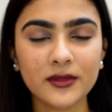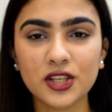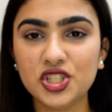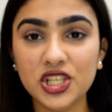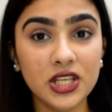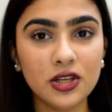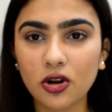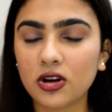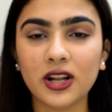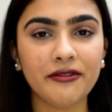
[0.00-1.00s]
Shein
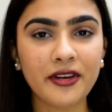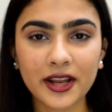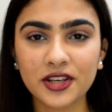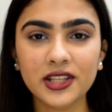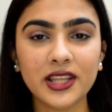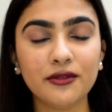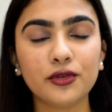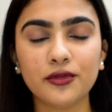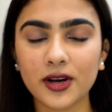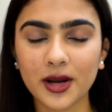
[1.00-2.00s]
or Club Factory. They
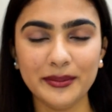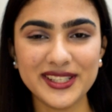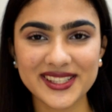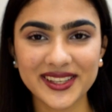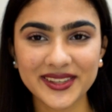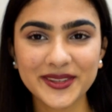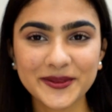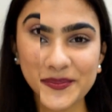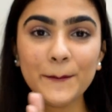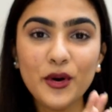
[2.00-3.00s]
would work amazing.
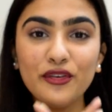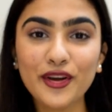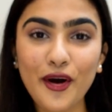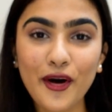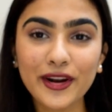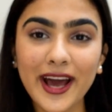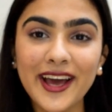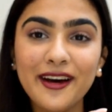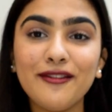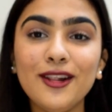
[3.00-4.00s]
Moving on,
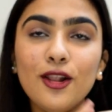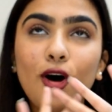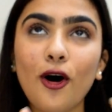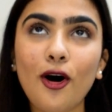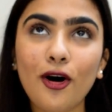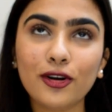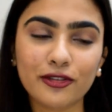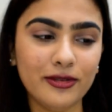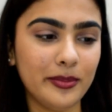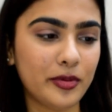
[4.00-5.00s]
I have a lot of lip